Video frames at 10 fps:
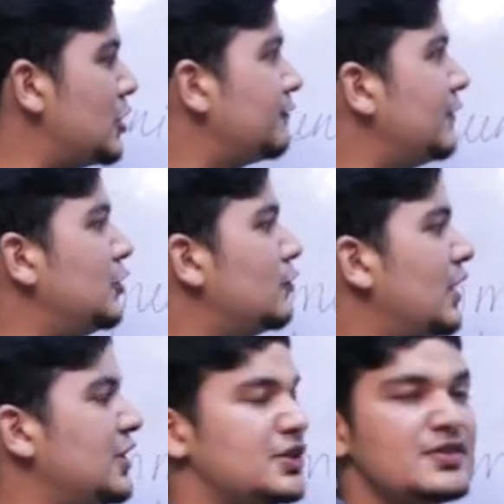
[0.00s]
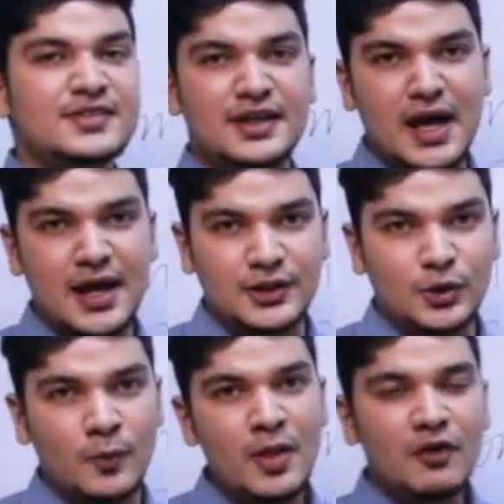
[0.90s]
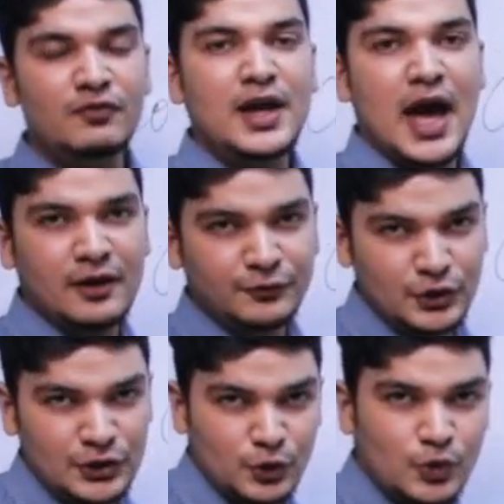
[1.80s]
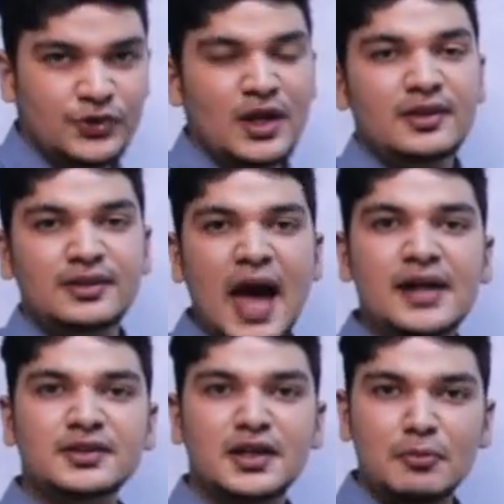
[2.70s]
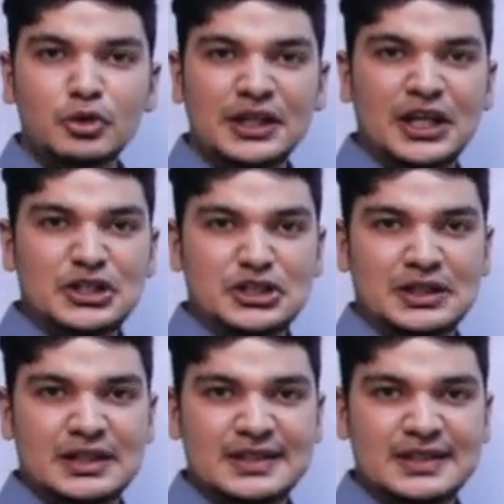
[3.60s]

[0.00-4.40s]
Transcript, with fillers: of innovation scenario, we have to use that communication